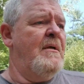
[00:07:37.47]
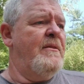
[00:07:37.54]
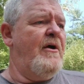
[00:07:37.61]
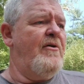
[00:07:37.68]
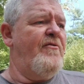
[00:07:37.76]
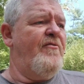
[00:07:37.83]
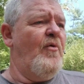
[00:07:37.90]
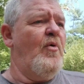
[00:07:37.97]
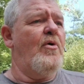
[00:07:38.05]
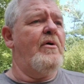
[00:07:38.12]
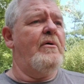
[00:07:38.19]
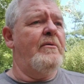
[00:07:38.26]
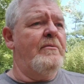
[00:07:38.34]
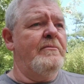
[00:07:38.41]

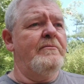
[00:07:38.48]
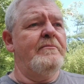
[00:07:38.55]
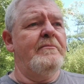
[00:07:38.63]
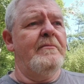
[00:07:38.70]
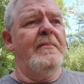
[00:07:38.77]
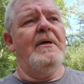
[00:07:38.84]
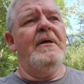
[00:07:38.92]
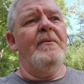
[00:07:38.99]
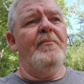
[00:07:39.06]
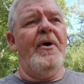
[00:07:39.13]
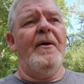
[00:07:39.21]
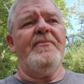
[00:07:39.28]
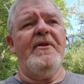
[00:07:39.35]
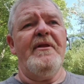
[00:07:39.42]
therefore
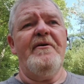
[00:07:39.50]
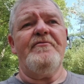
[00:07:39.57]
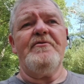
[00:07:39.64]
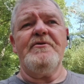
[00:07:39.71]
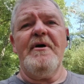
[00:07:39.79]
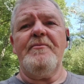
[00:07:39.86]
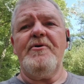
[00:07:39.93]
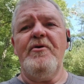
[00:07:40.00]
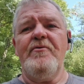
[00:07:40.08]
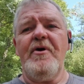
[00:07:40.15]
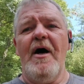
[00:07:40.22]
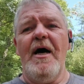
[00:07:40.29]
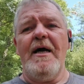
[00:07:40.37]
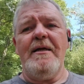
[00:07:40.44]
pumped the lifters up too
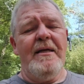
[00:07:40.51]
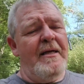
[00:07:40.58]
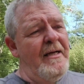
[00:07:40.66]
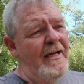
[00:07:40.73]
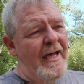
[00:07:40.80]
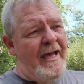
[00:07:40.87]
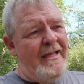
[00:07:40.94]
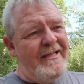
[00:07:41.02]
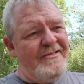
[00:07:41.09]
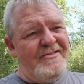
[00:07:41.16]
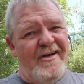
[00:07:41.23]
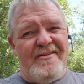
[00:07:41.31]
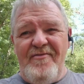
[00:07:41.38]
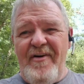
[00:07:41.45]
tight and
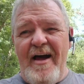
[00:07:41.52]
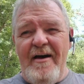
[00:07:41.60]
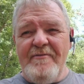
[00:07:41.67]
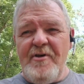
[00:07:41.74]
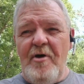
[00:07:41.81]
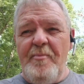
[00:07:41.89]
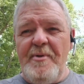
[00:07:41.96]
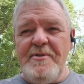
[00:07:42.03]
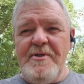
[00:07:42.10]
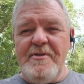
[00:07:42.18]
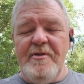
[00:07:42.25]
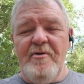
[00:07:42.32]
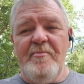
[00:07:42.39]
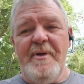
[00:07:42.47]
it's got the valves open
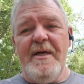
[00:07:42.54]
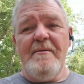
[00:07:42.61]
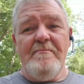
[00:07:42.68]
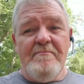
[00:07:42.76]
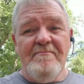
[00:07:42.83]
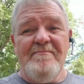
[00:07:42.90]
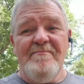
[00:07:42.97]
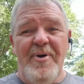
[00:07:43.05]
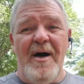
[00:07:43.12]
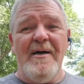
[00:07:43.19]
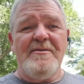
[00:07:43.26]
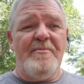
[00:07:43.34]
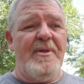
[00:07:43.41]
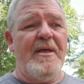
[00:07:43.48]
just a little bit?
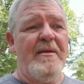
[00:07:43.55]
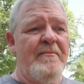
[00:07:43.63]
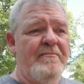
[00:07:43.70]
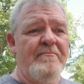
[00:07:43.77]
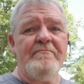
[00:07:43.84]
Possibly.